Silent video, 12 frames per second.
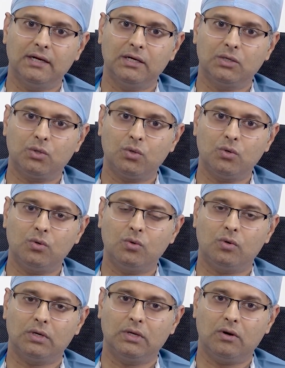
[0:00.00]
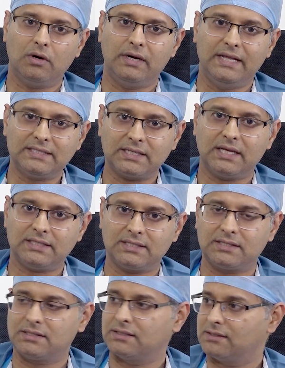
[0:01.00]
to
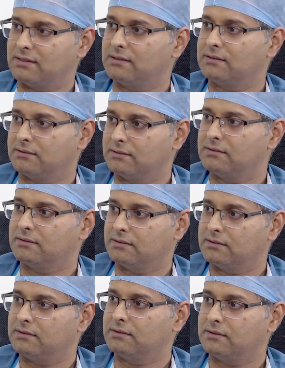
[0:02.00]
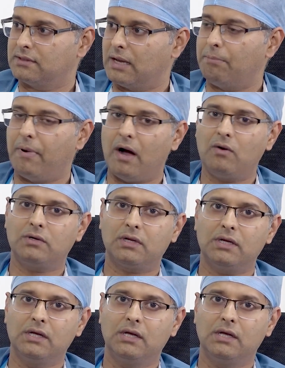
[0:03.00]
discuss about